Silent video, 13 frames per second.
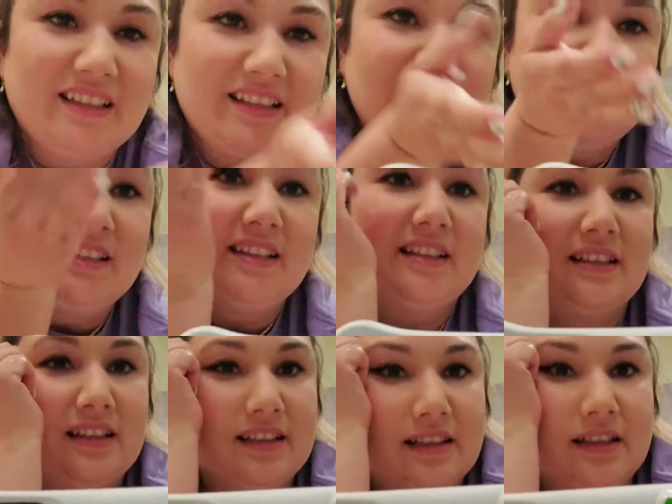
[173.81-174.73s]

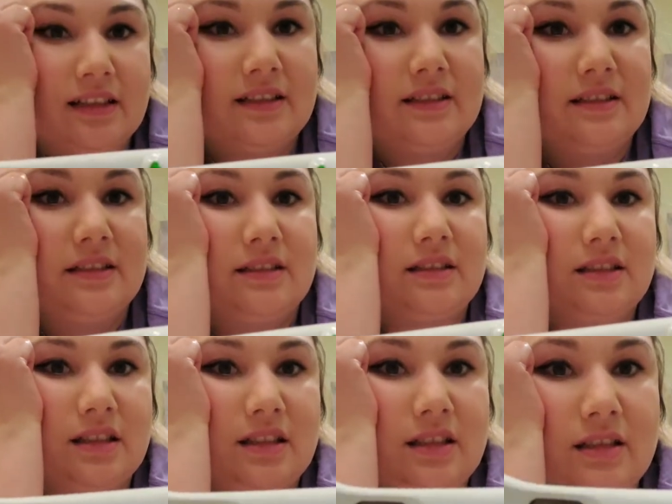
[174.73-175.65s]

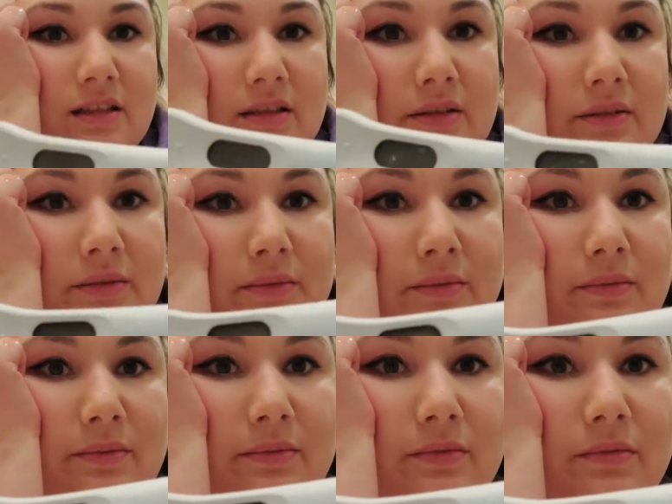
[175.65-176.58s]

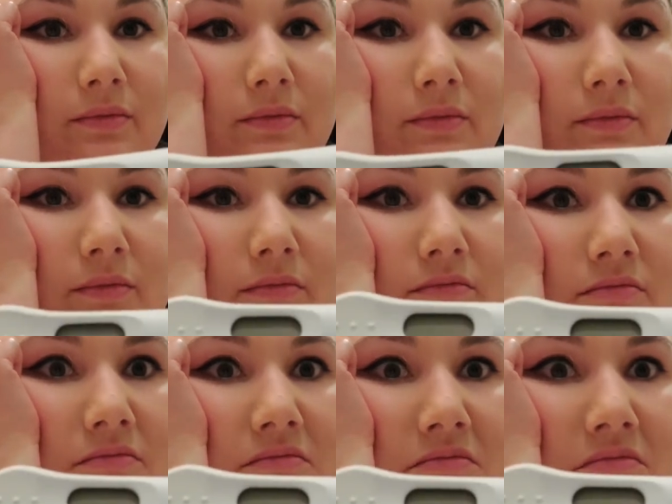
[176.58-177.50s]

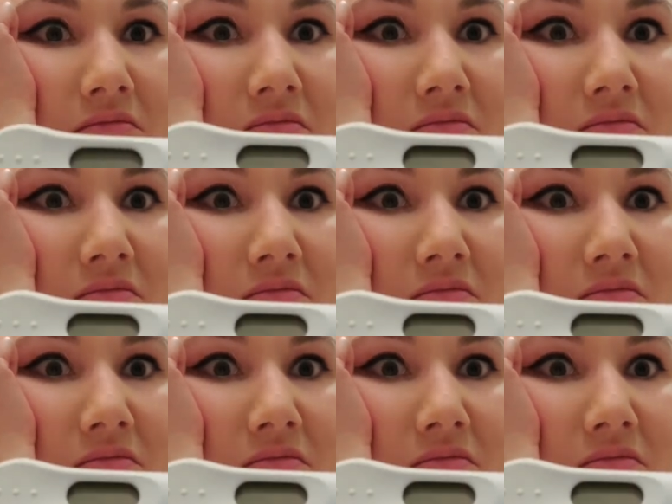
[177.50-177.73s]
Nothing is said.